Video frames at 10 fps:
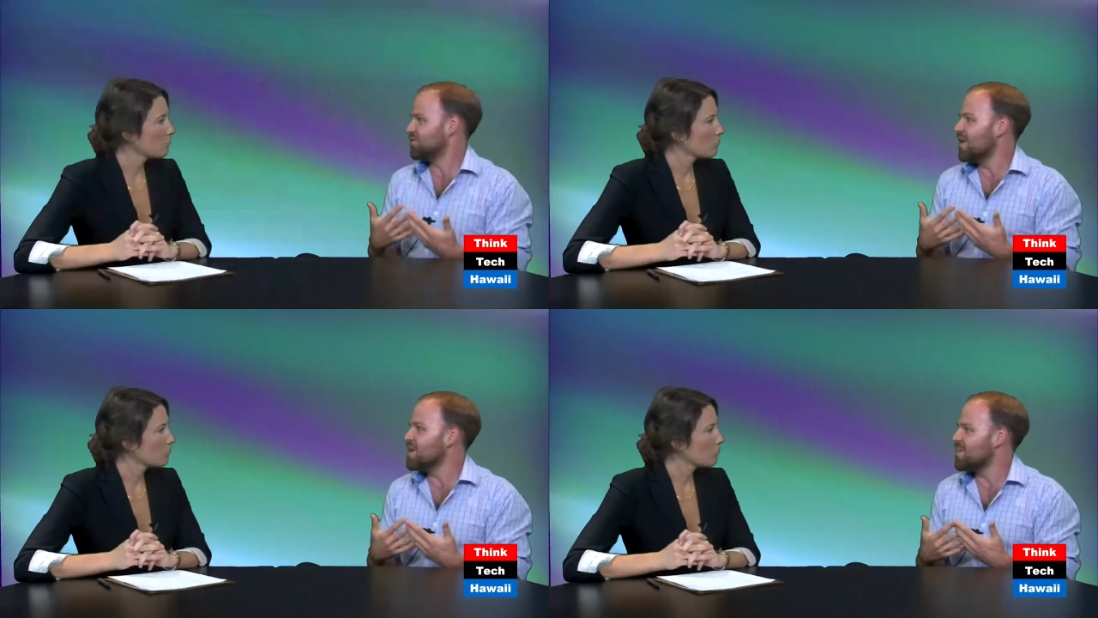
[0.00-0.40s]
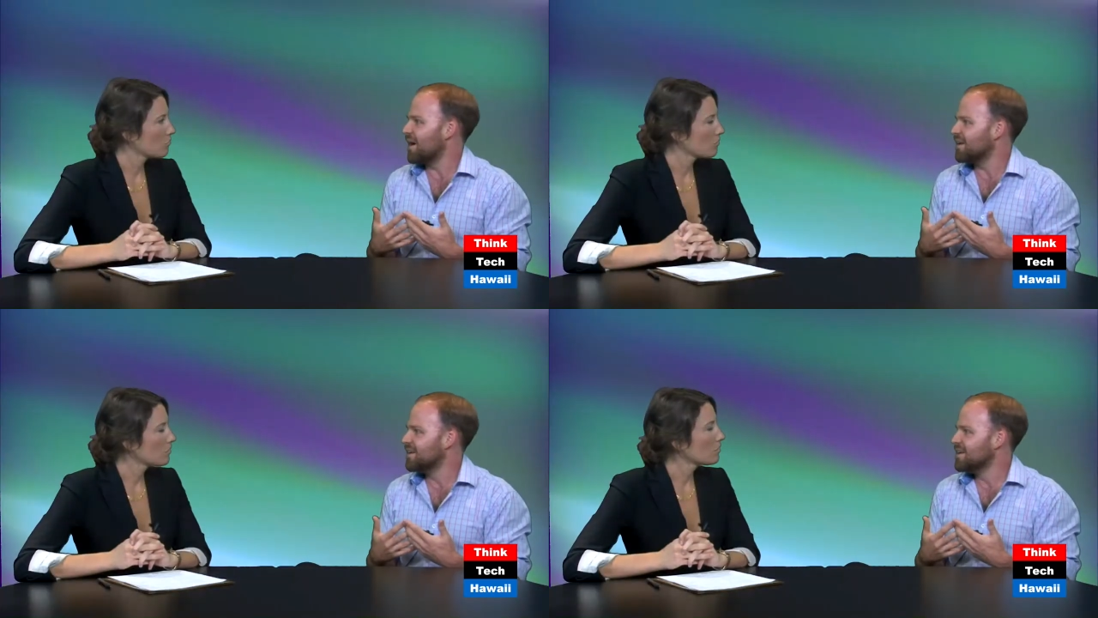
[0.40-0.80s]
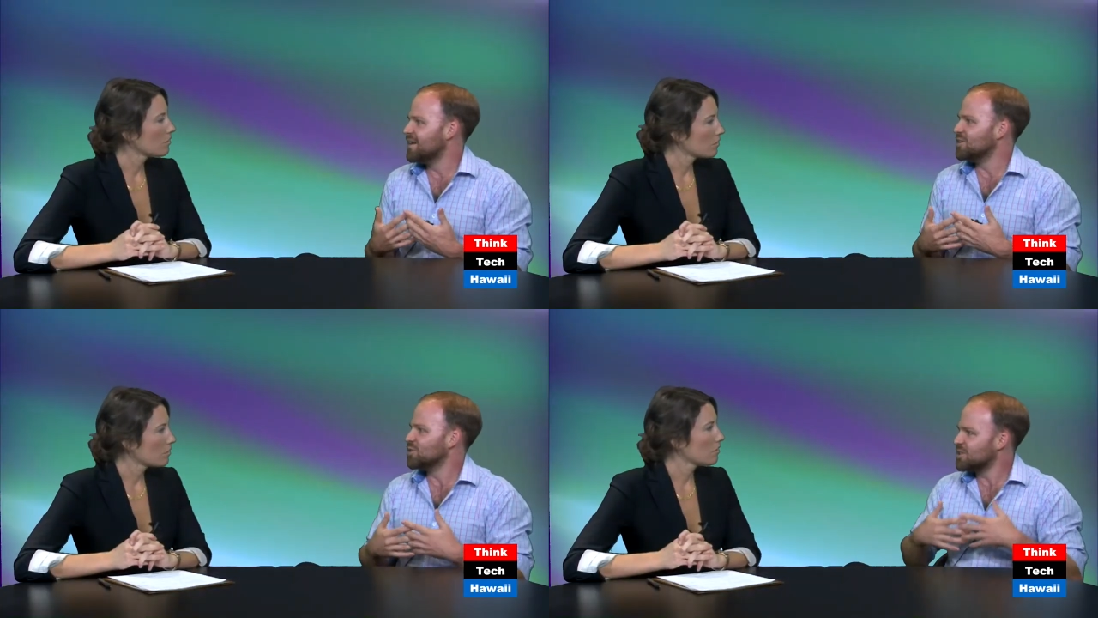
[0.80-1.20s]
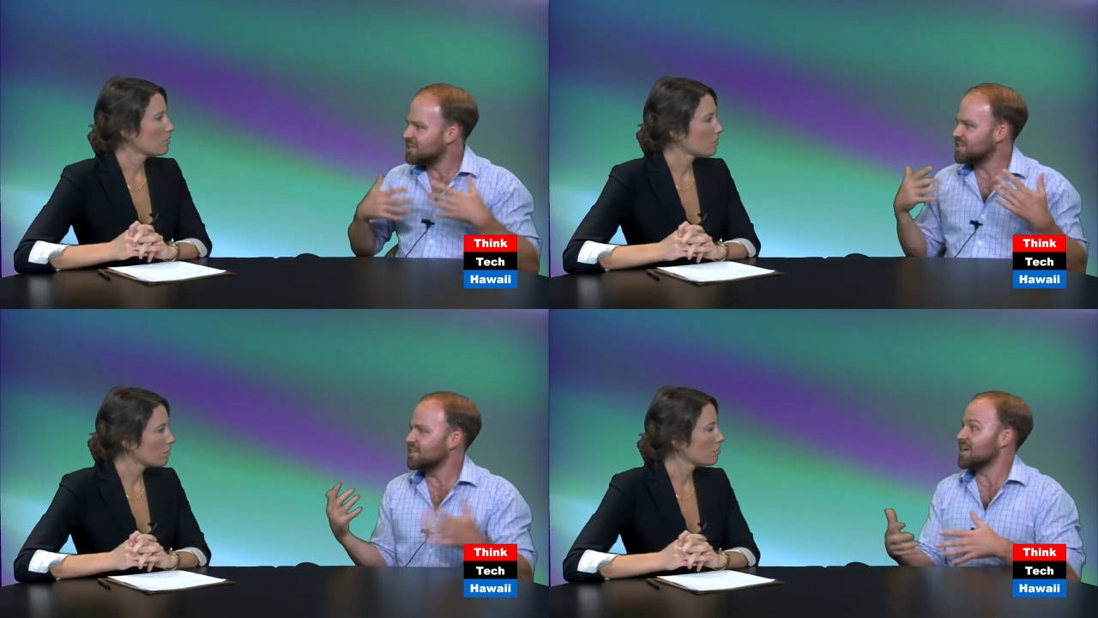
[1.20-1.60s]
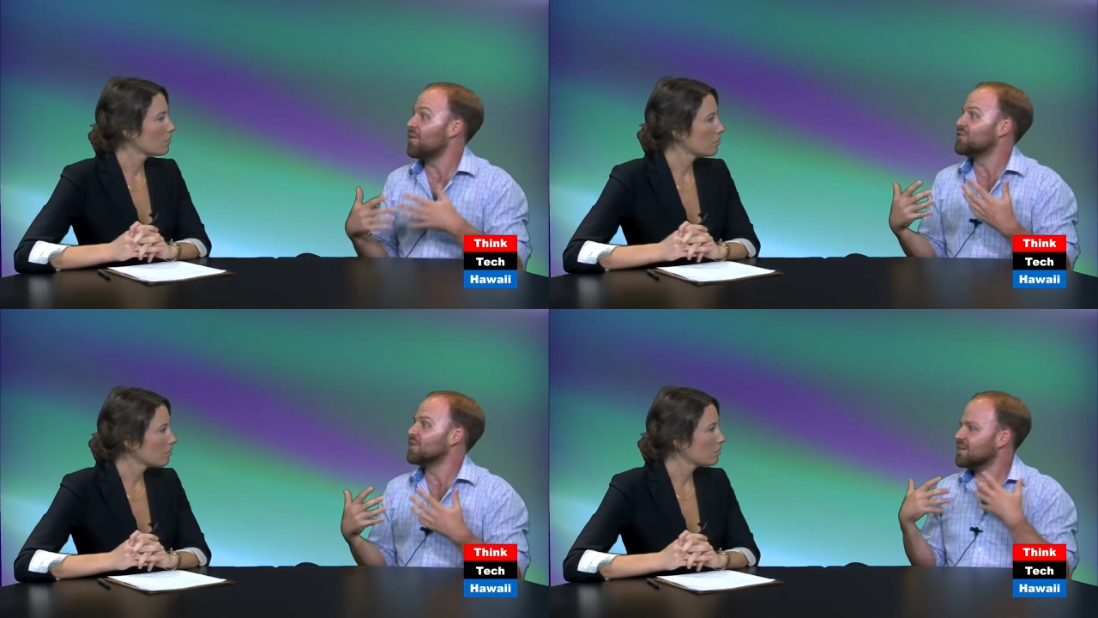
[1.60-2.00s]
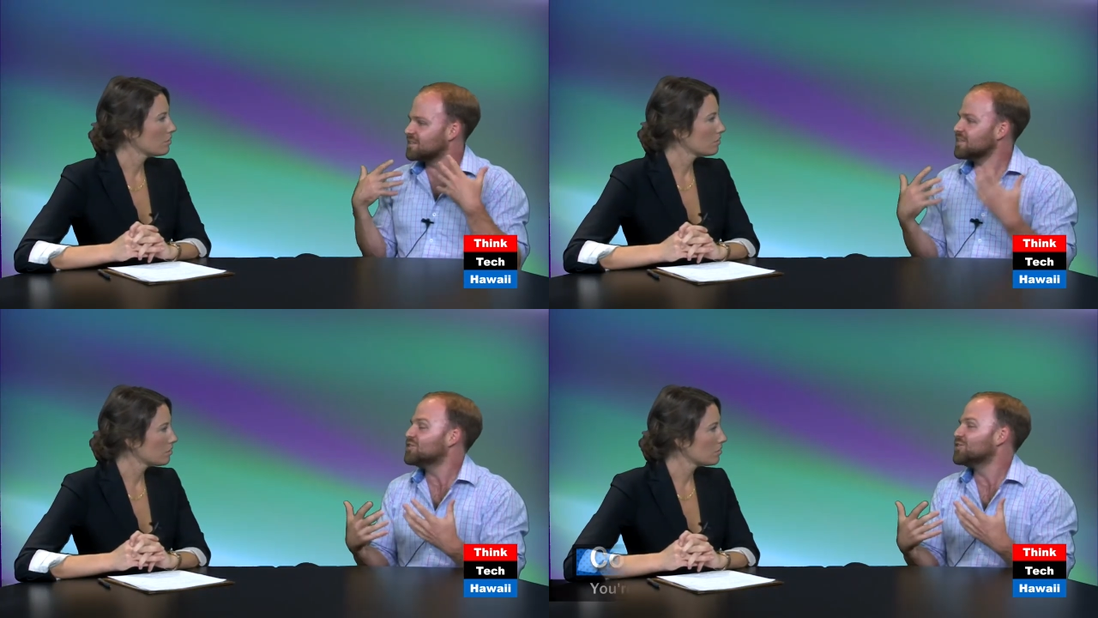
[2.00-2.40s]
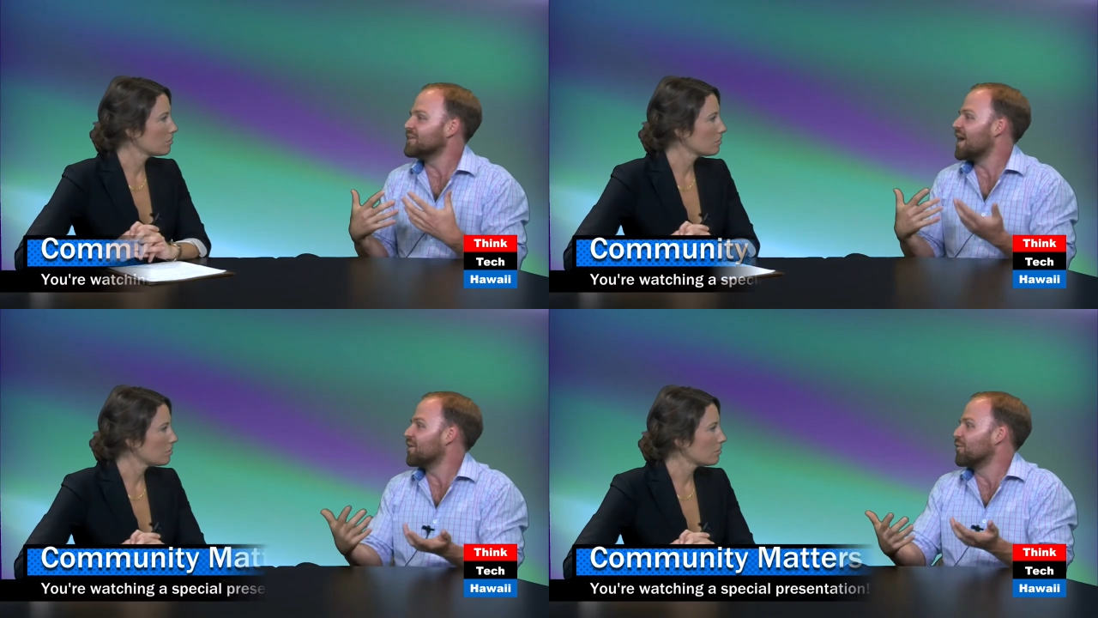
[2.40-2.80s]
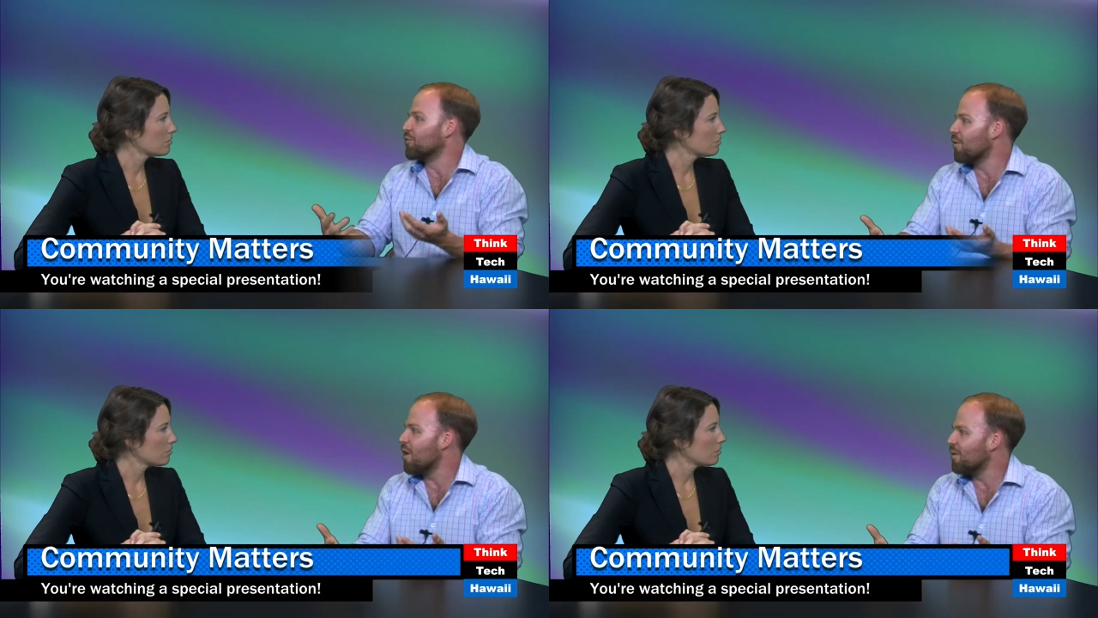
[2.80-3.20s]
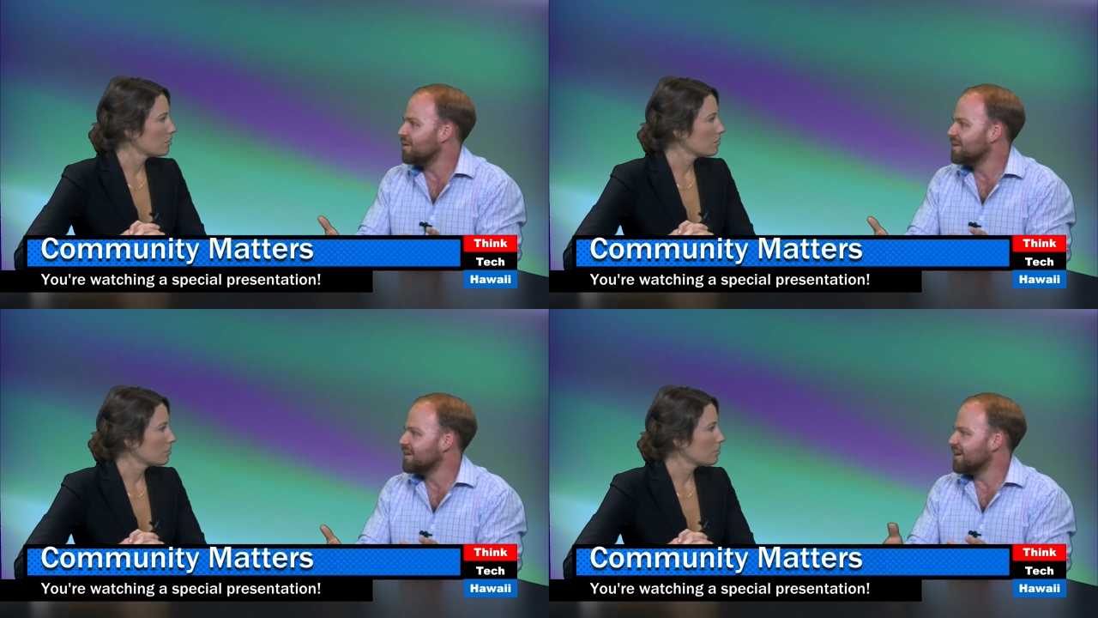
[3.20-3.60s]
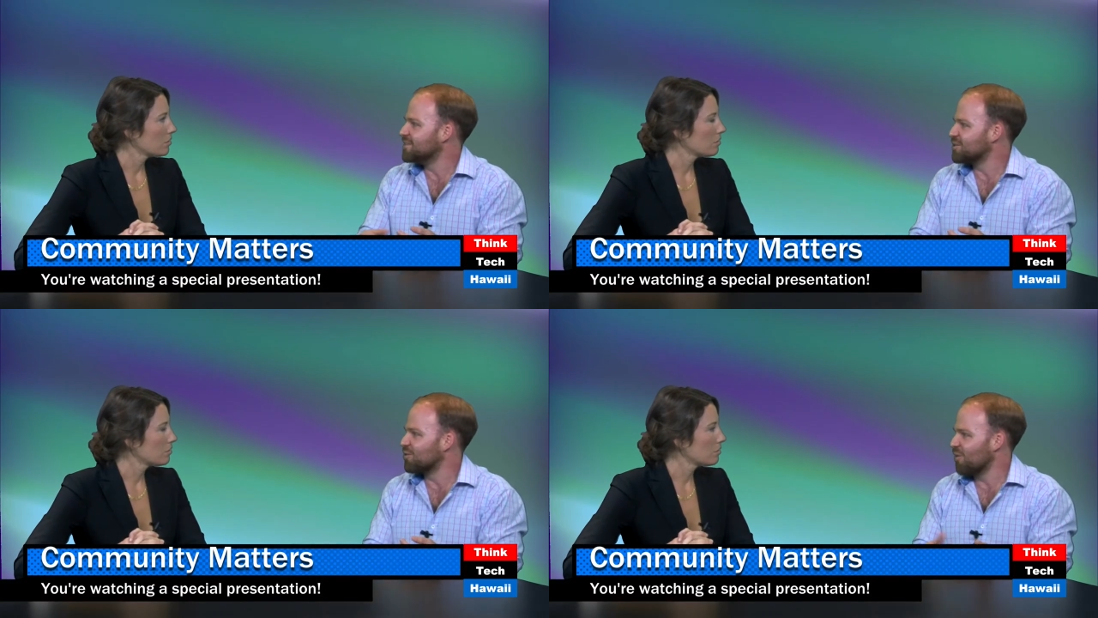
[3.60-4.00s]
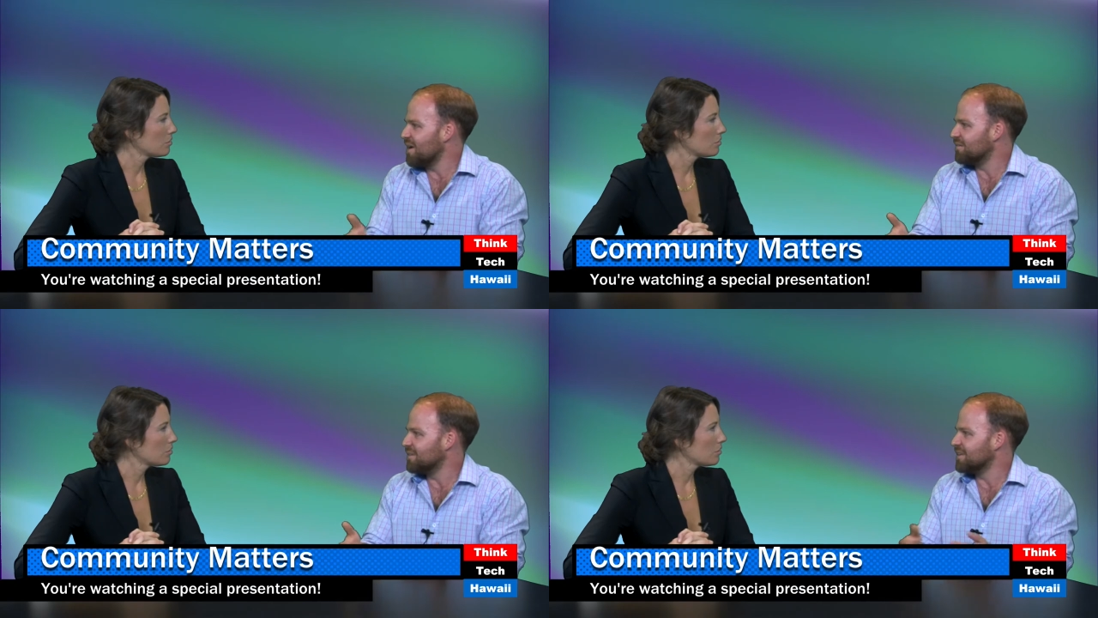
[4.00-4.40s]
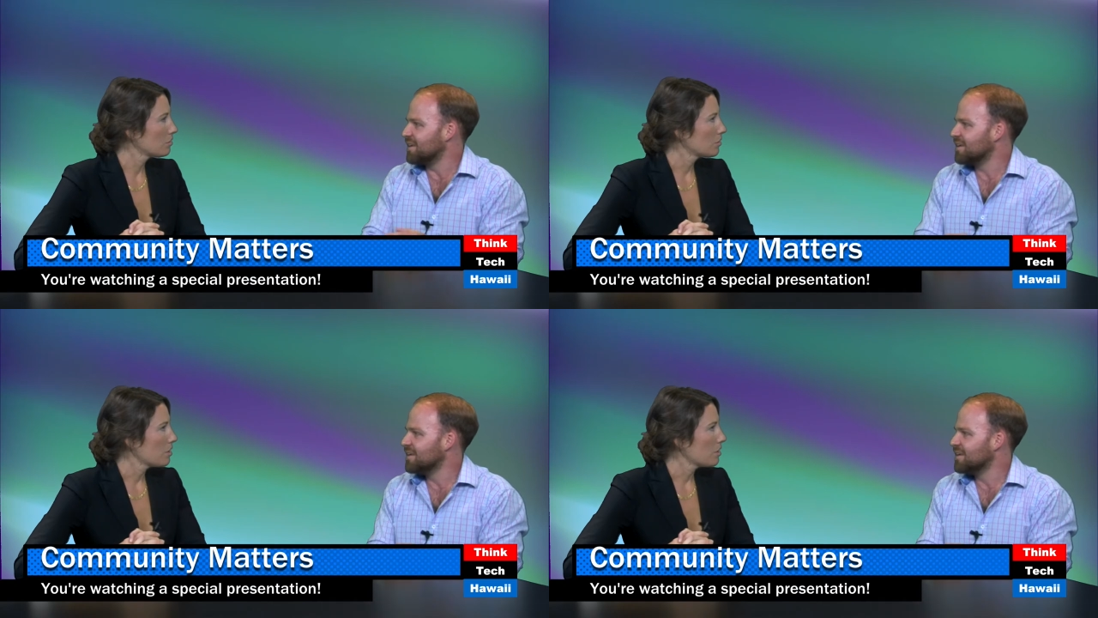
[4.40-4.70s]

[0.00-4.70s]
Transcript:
Speaker 1: fun about it, is you're teaching kids how to, essentially, how to grow. And it's a great feeling.